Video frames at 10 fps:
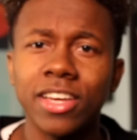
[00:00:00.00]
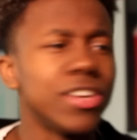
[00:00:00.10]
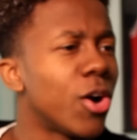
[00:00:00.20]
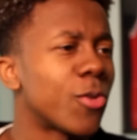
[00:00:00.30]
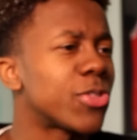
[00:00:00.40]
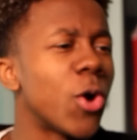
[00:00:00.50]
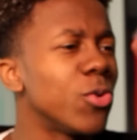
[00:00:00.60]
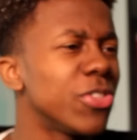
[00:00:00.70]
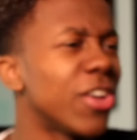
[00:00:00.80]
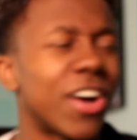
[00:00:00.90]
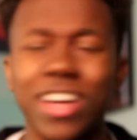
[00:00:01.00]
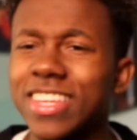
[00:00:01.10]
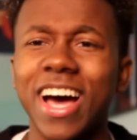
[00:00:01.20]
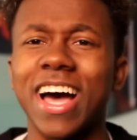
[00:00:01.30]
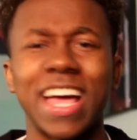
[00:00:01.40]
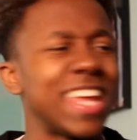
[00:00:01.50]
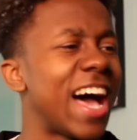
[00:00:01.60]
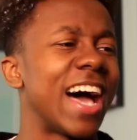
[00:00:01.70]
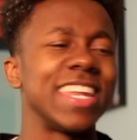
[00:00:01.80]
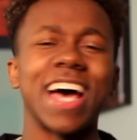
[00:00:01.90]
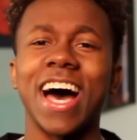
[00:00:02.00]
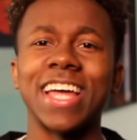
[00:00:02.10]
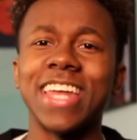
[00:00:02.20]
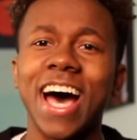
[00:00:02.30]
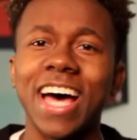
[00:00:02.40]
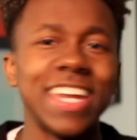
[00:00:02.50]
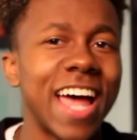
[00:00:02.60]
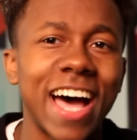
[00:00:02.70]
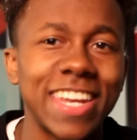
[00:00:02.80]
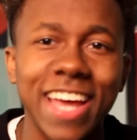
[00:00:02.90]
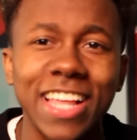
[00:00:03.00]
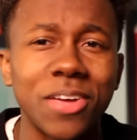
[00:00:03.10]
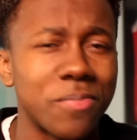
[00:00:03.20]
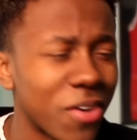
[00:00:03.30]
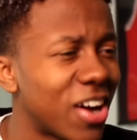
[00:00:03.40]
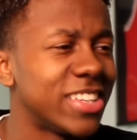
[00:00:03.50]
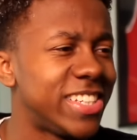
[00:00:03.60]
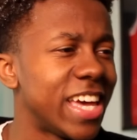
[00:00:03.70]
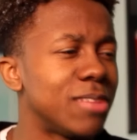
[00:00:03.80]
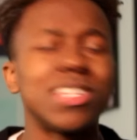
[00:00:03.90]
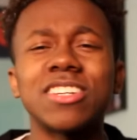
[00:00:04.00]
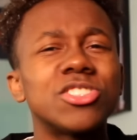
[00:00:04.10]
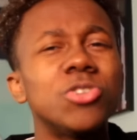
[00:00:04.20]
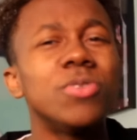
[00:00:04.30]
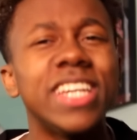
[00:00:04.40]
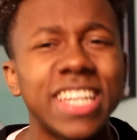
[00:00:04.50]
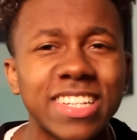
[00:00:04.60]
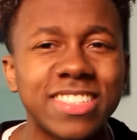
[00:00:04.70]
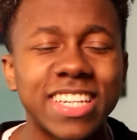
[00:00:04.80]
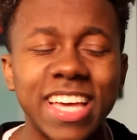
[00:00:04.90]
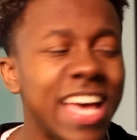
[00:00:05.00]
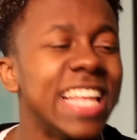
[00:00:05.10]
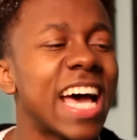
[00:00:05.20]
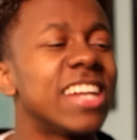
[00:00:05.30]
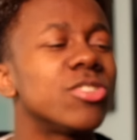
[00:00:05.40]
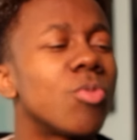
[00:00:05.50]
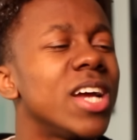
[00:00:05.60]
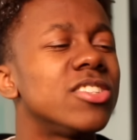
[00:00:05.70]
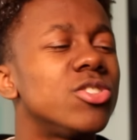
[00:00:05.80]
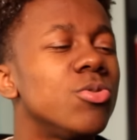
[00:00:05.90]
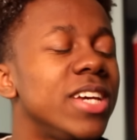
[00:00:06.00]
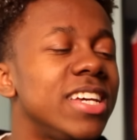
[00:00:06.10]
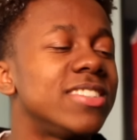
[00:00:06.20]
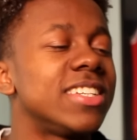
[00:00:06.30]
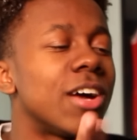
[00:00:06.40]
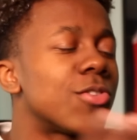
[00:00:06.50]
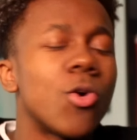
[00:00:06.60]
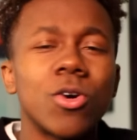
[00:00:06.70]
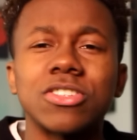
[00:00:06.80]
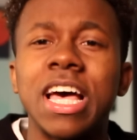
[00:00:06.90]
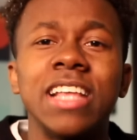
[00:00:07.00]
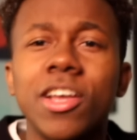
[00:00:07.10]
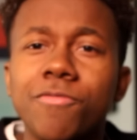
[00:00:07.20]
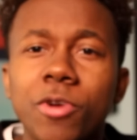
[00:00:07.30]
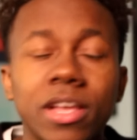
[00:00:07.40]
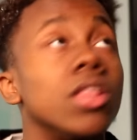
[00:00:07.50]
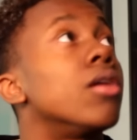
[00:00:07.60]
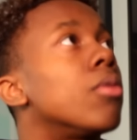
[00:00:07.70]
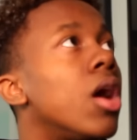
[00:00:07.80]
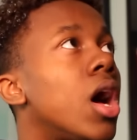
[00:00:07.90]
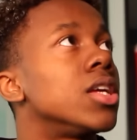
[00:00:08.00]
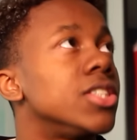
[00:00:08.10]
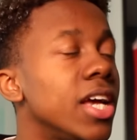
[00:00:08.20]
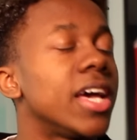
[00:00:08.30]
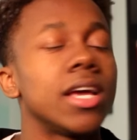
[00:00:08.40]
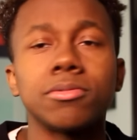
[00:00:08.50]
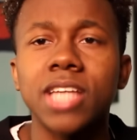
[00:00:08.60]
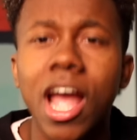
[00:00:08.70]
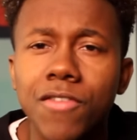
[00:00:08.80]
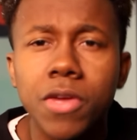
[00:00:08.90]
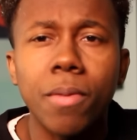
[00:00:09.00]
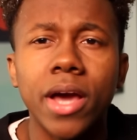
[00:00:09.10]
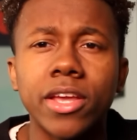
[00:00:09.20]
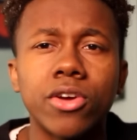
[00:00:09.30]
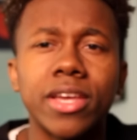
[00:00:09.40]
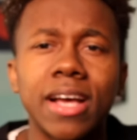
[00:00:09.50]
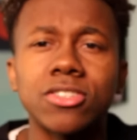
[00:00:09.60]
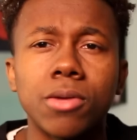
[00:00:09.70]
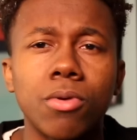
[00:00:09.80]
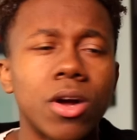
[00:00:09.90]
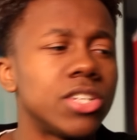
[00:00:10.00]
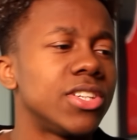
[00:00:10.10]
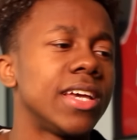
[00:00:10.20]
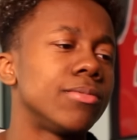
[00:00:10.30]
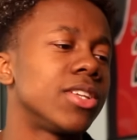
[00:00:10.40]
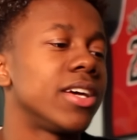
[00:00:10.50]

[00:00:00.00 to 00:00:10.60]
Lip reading: Yo, don't. Nah. LeBron James. That's too easy. That is way too easy. Of course, the frick LeBron James. Everybody could guess LeBron James.